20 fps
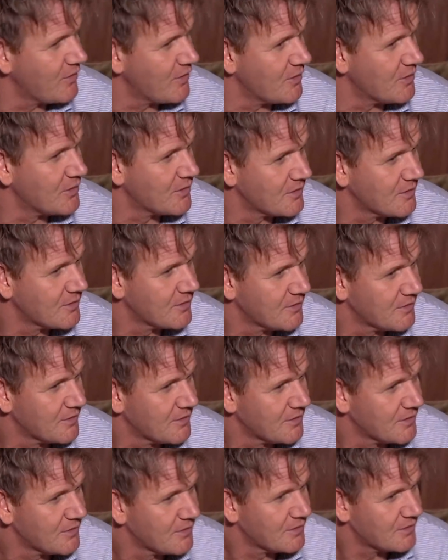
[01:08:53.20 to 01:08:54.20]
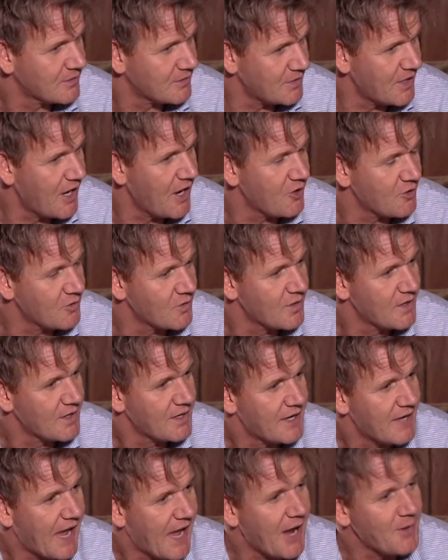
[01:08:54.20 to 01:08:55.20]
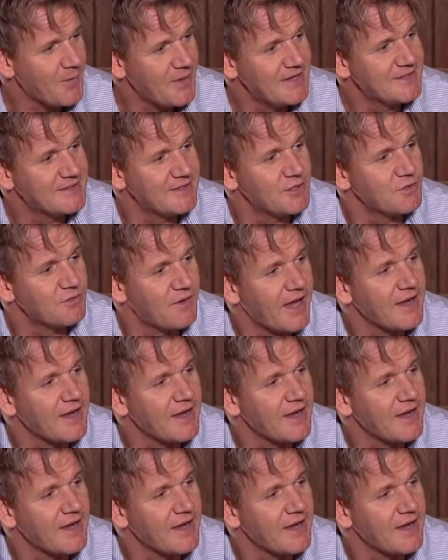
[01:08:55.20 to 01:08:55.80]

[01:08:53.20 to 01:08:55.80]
of you know how easy you've